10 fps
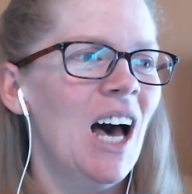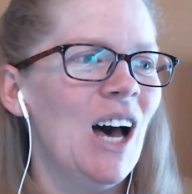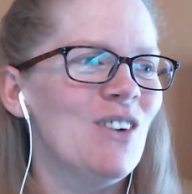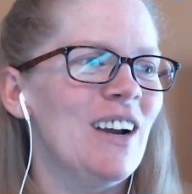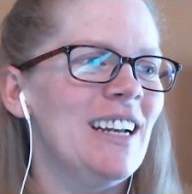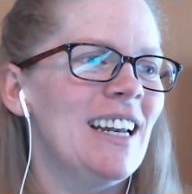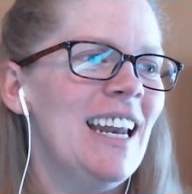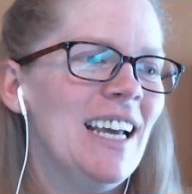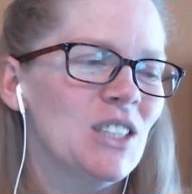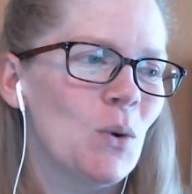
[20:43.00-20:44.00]
All right,
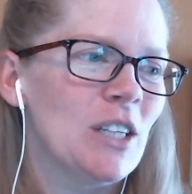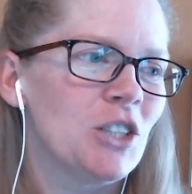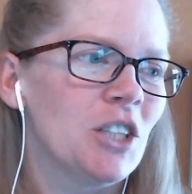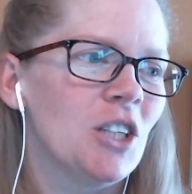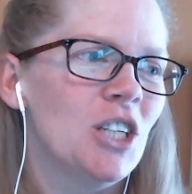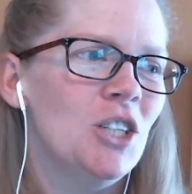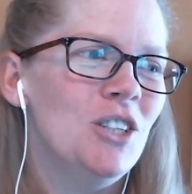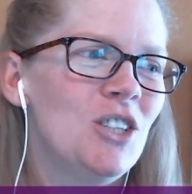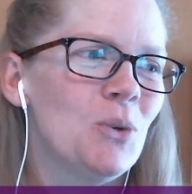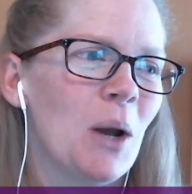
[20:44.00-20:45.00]
next question.
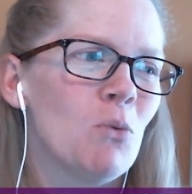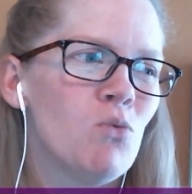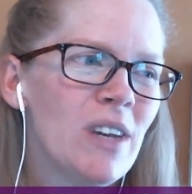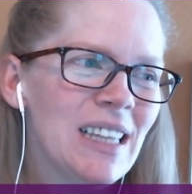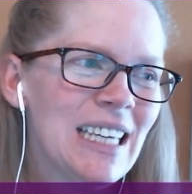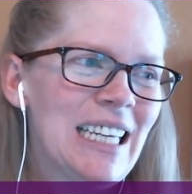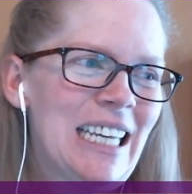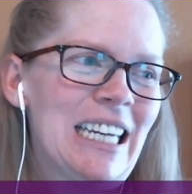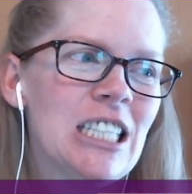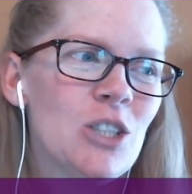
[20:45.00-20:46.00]
Do I really
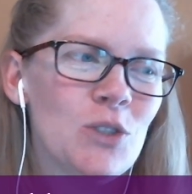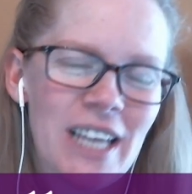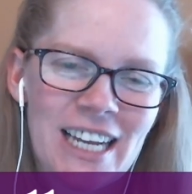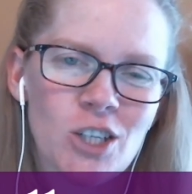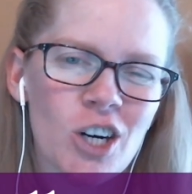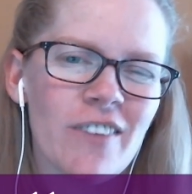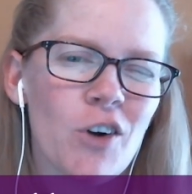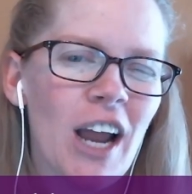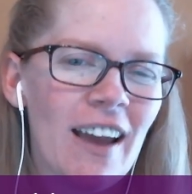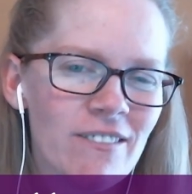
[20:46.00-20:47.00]
need to set a target
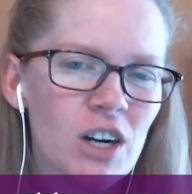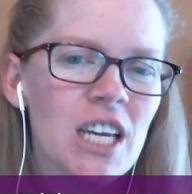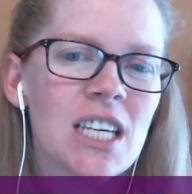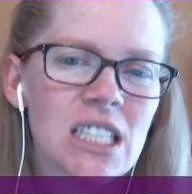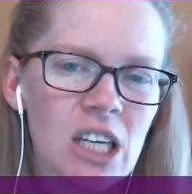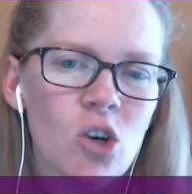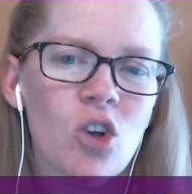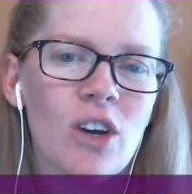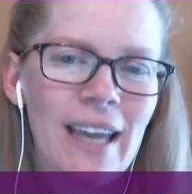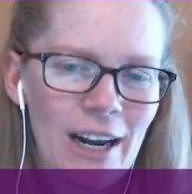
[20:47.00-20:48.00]
for every single
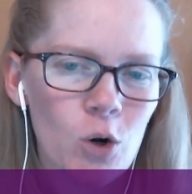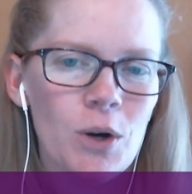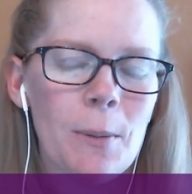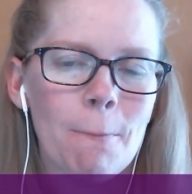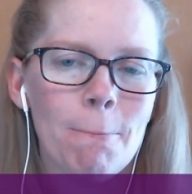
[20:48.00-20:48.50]
category?